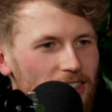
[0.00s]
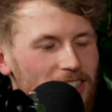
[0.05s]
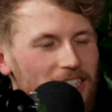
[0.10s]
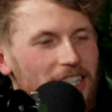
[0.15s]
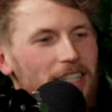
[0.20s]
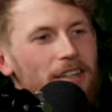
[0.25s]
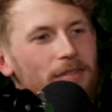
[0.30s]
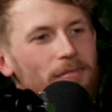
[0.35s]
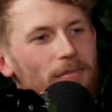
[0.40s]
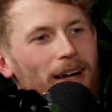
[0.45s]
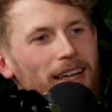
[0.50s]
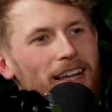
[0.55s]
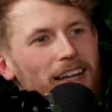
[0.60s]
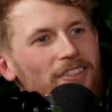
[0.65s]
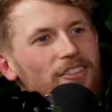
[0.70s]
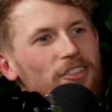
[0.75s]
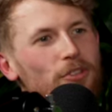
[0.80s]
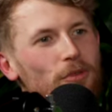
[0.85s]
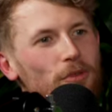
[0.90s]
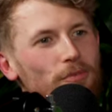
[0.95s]
See, my
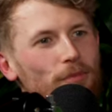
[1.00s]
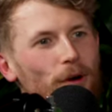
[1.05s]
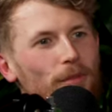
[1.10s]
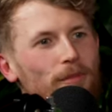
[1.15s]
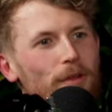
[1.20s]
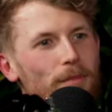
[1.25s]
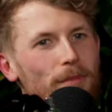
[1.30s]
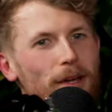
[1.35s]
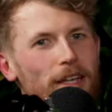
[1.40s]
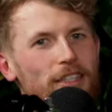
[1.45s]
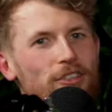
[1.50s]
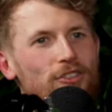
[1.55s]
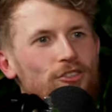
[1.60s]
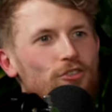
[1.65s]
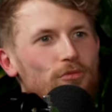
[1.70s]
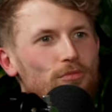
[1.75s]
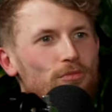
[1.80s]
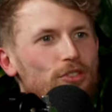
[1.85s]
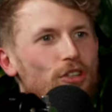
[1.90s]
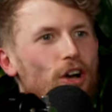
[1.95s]
answer would probably be
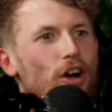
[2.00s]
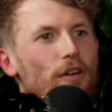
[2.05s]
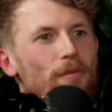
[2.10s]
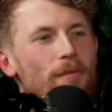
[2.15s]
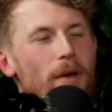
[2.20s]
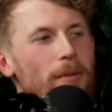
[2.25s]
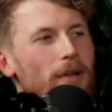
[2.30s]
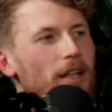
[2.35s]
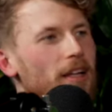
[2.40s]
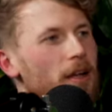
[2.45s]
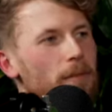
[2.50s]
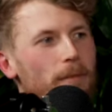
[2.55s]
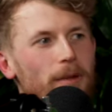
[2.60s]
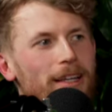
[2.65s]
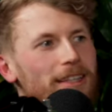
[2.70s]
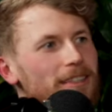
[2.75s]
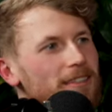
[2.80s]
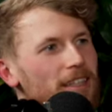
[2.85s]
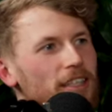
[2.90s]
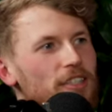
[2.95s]
some sort of maybe like a
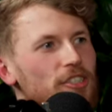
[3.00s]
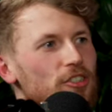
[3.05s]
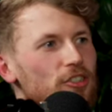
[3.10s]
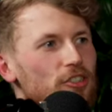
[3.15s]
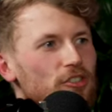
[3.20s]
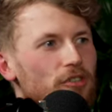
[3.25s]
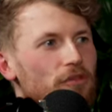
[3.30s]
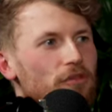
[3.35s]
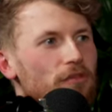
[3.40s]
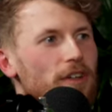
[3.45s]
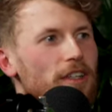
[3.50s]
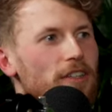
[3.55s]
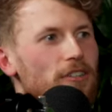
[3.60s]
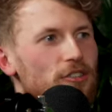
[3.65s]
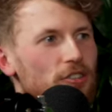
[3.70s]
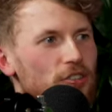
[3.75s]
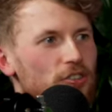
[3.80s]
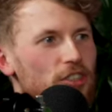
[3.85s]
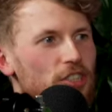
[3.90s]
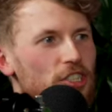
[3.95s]
PlayStation or something,
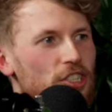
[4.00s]
just to